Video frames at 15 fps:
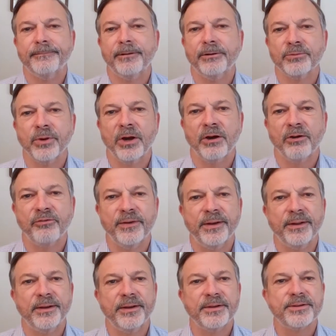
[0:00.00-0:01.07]
Raw
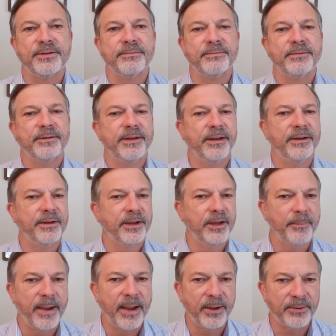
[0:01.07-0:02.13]
feelings tend to
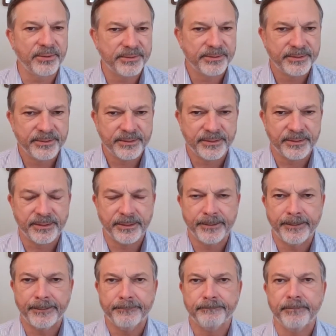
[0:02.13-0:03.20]
come out,
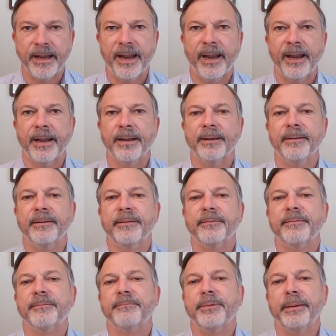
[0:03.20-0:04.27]
and
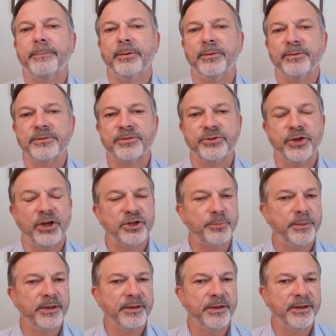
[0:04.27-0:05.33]
people's
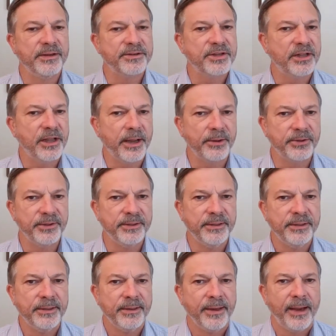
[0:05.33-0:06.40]
judgment is clouded.
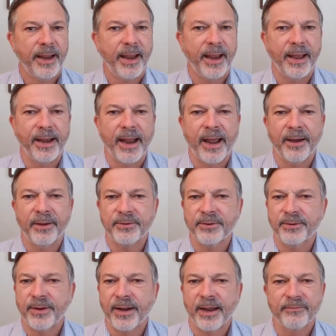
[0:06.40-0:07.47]
And how
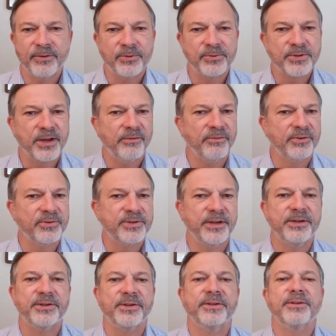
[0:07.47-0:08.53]
to have those
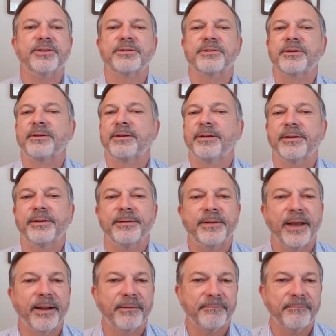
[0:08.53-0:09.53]
conversations, that